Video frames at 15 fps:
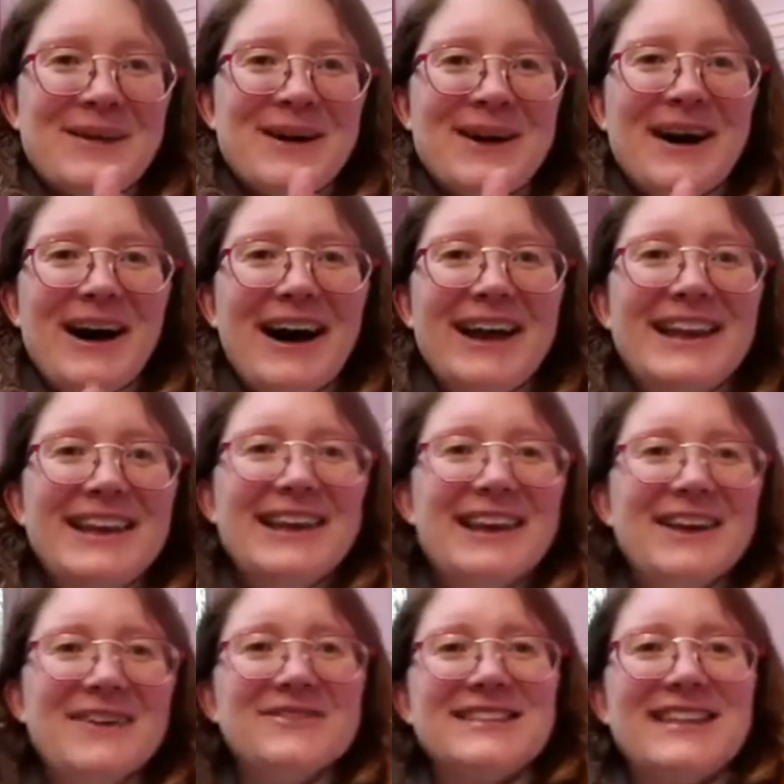I
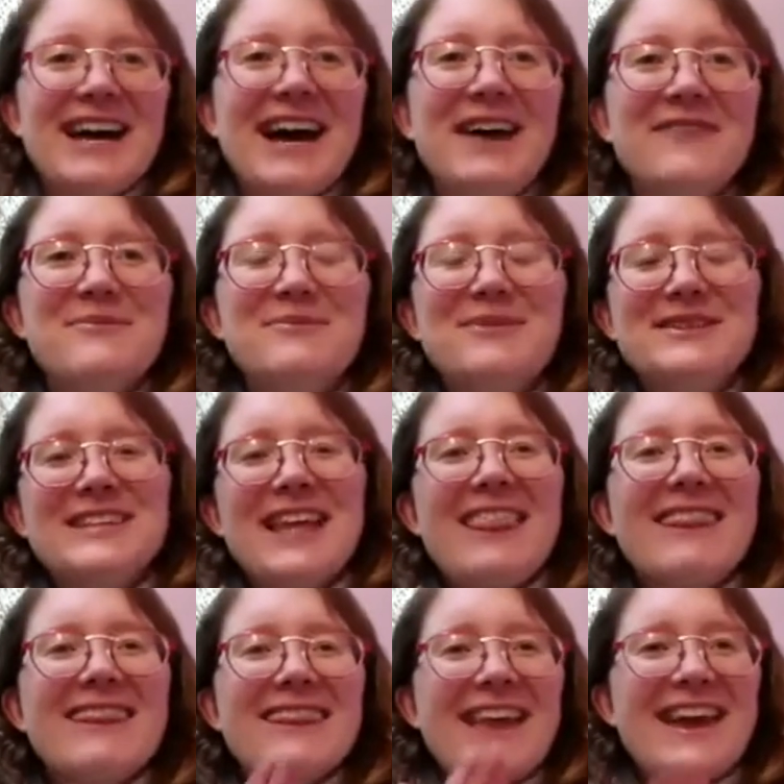loved that,
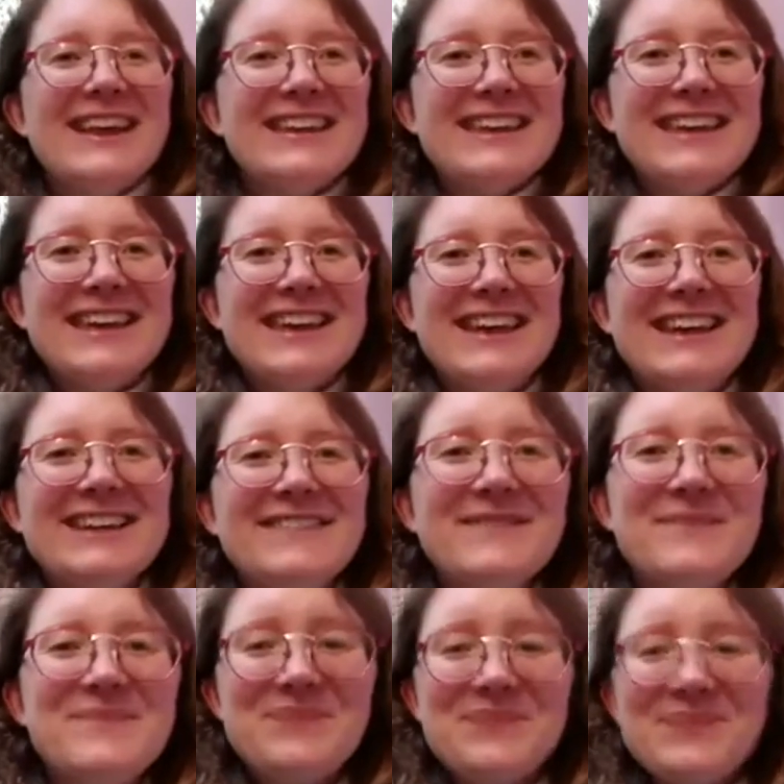everybody. Thank you.
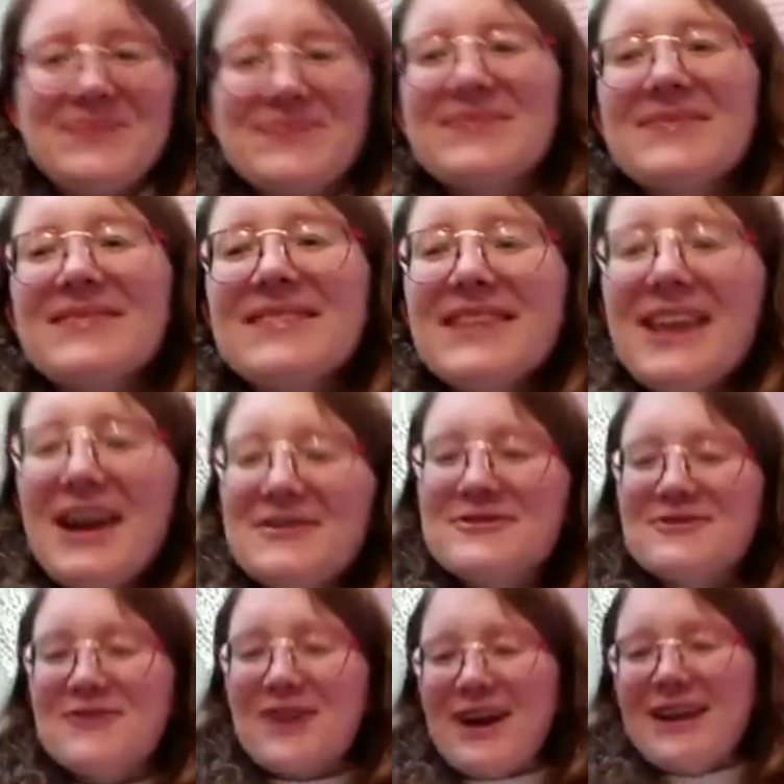
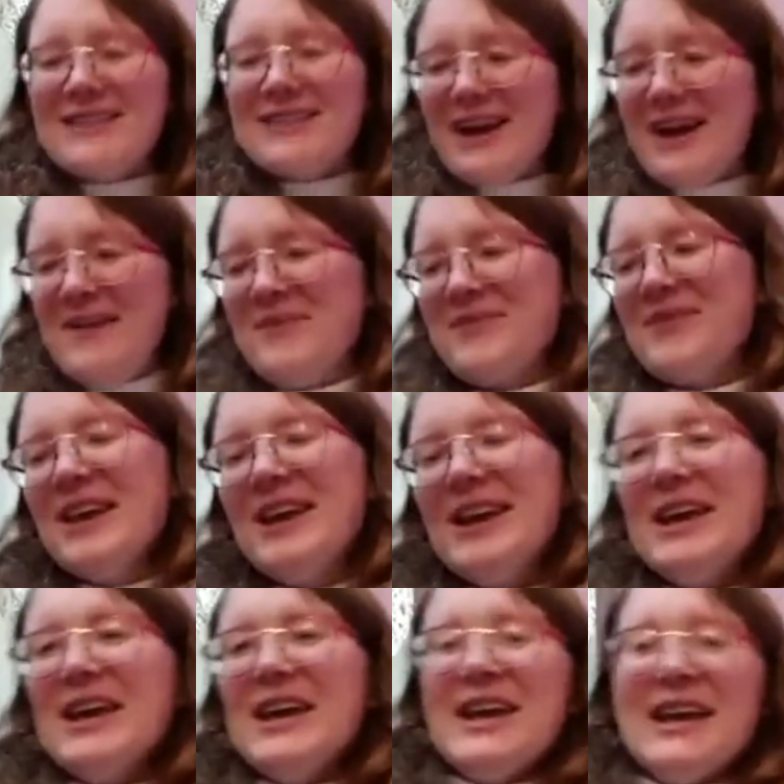Right then,
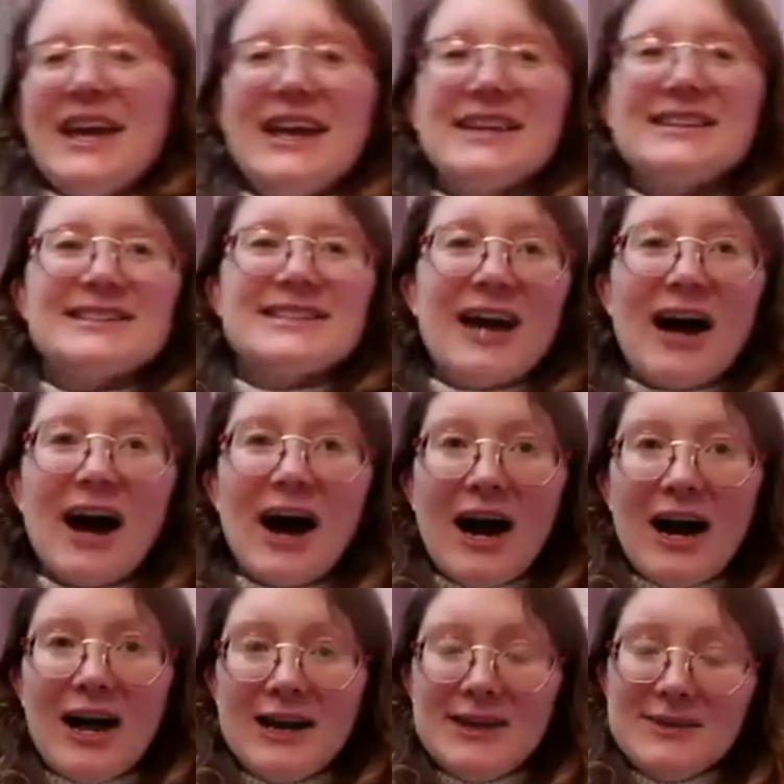it's
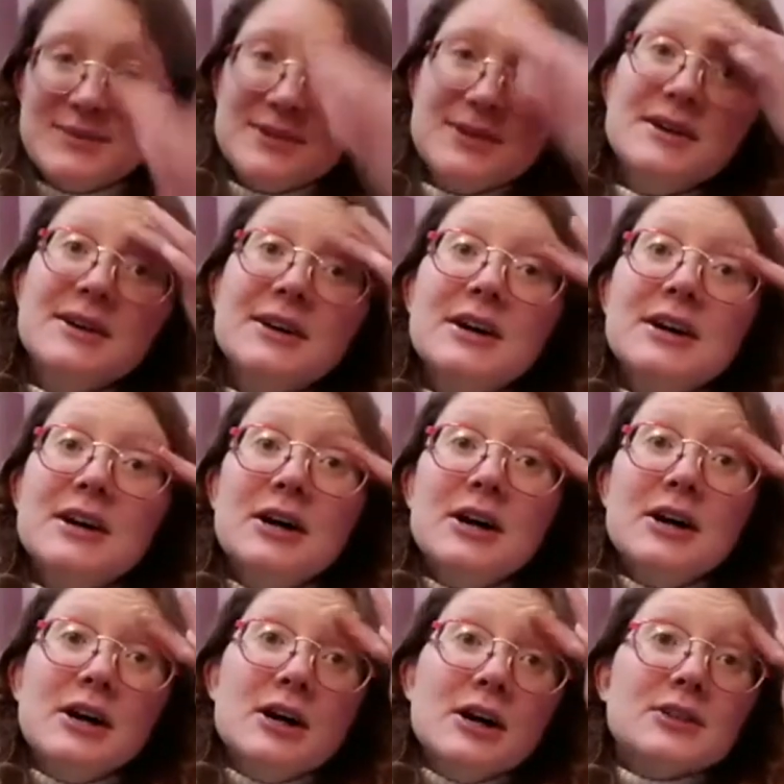time
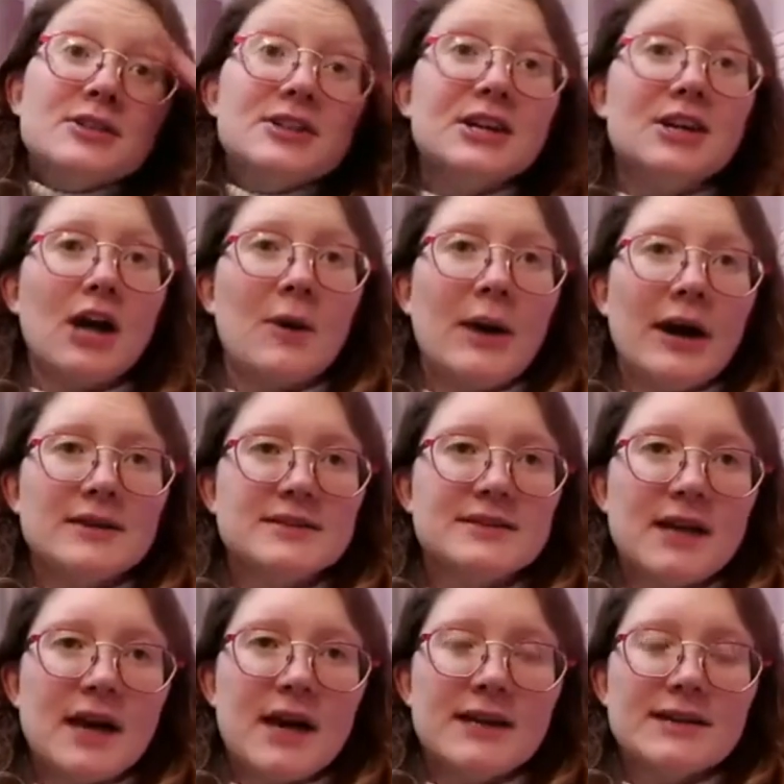to go
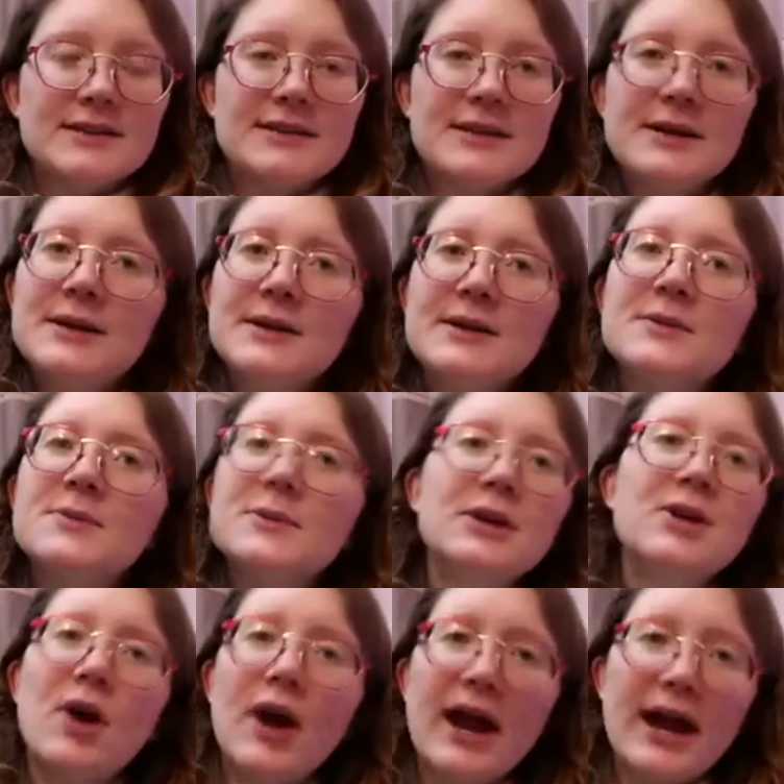outside. We're
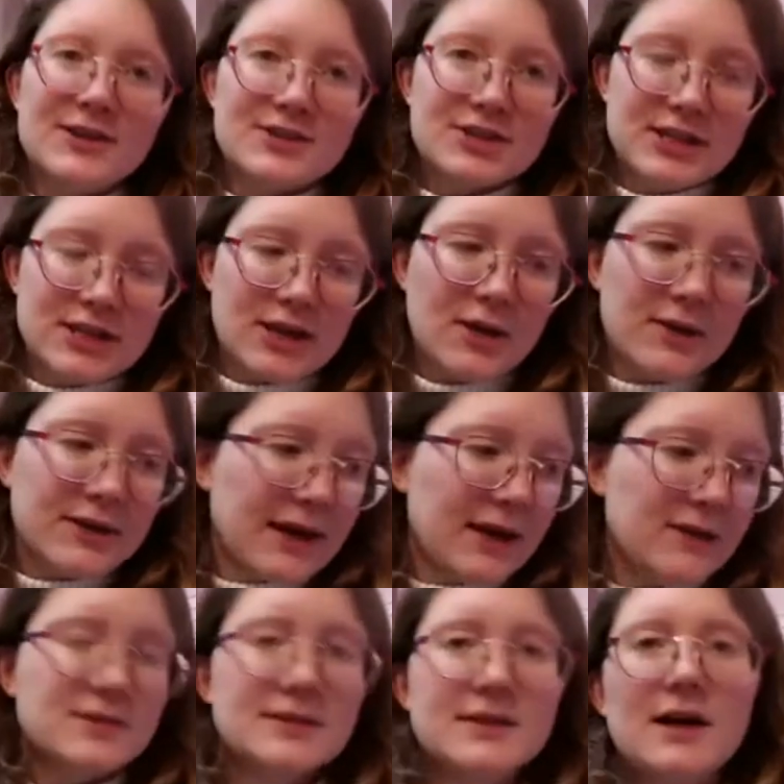not actually going
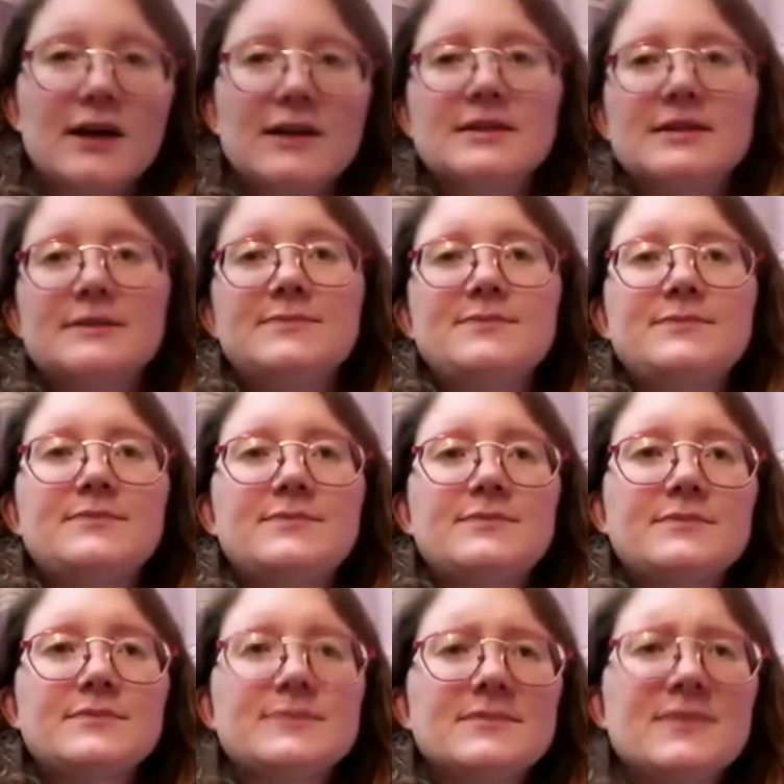outside.
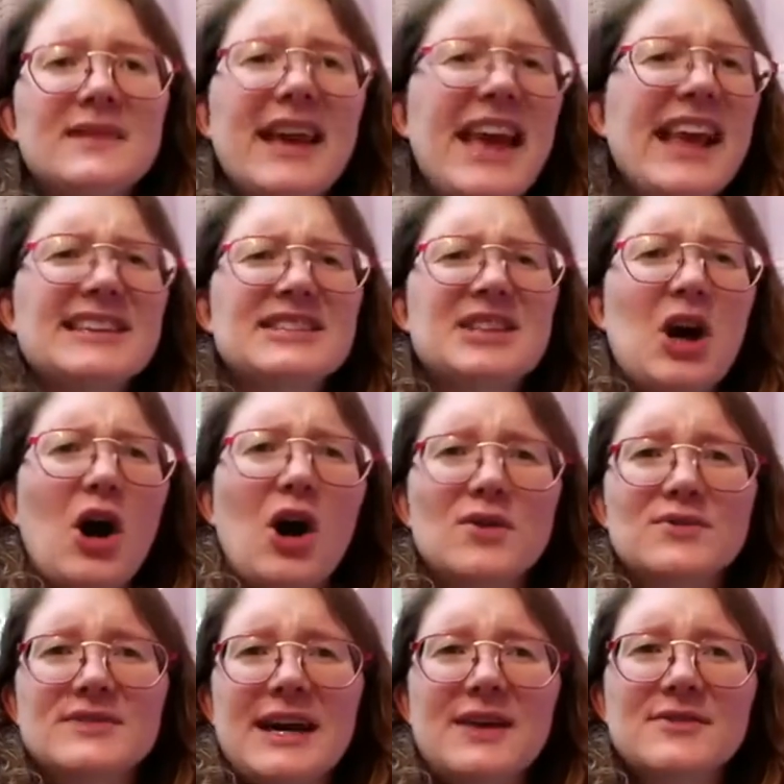It's
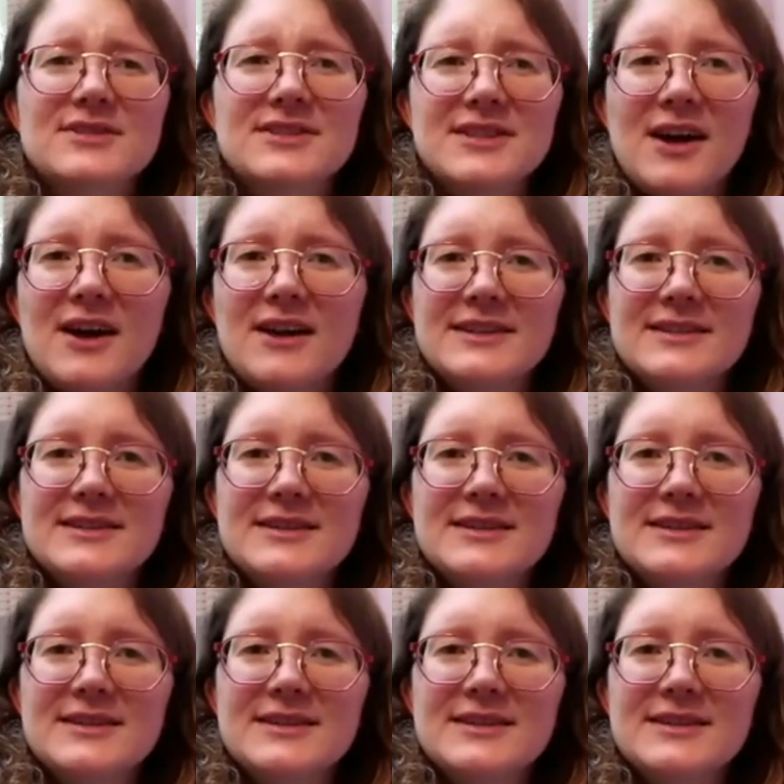cold outside.